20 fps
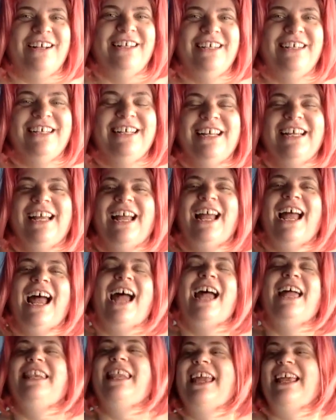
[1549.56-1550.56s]
and then
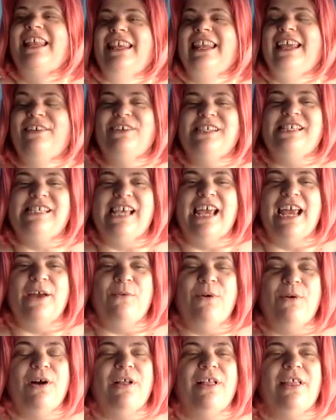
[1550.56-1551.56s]
they would say well
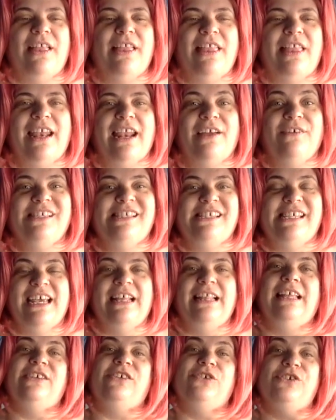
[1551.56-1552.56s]
then i would say these
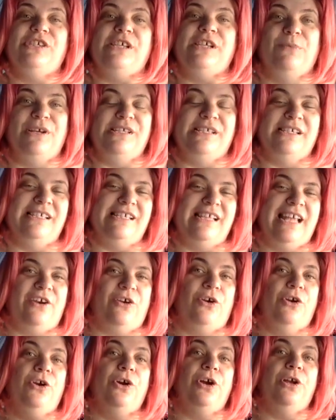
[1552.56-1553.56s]
are some reasons that are
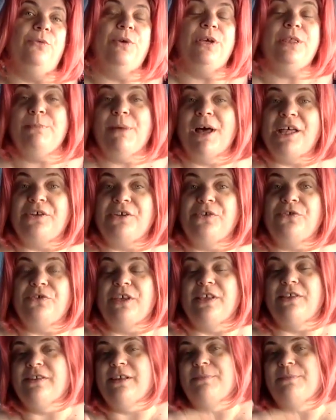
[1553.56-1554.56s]
good with models
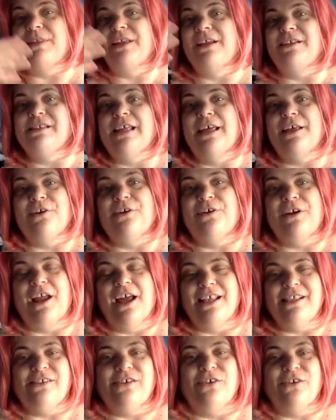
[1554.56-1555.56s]
and some things that are
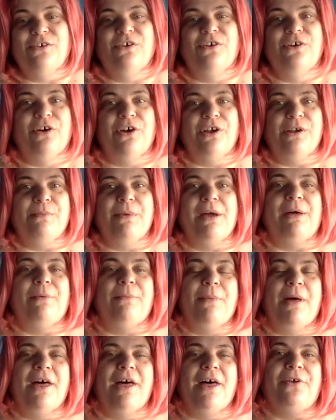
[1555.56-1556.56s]
not so good about
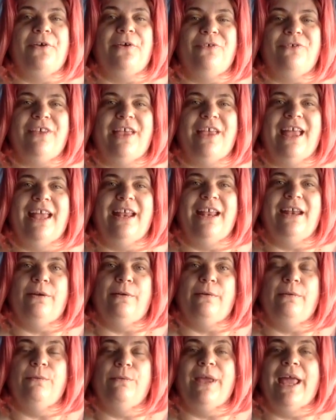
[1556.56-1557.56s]
models and
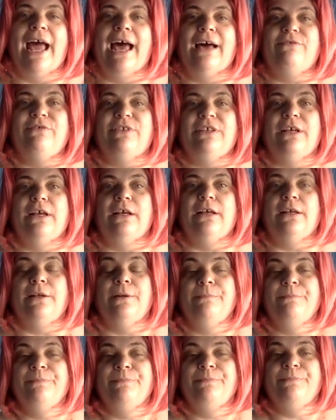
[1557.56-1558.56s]
we have to
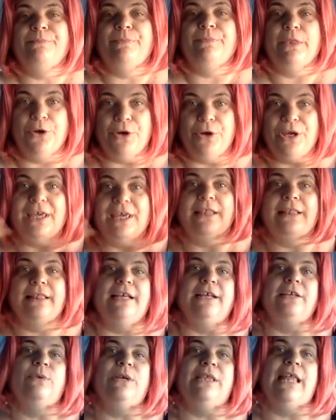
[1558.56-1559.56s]
look at things with
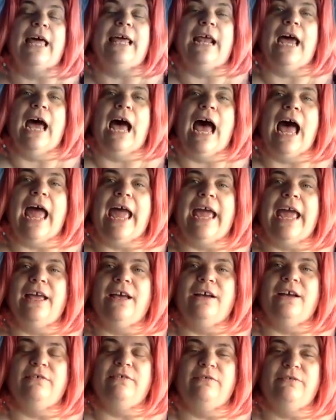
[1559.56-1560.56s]
that eye of
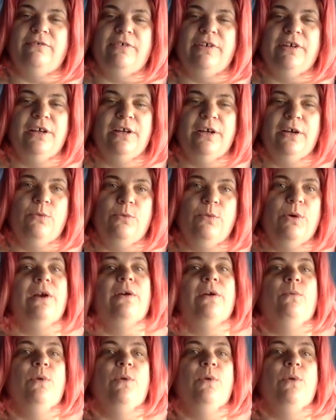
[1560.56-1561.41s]
what what